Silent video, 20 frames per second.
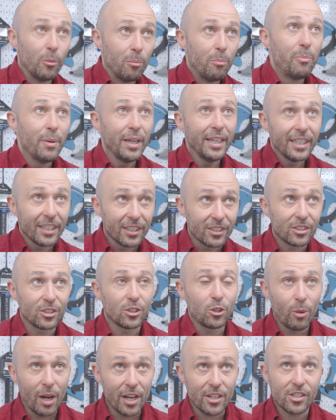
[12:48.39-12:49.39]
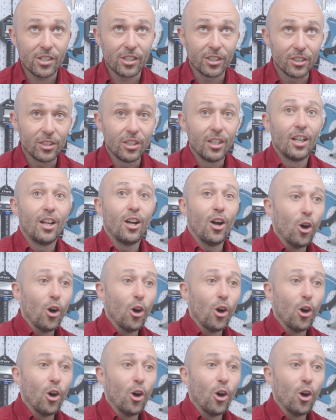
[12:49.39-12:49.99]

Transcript: biggest question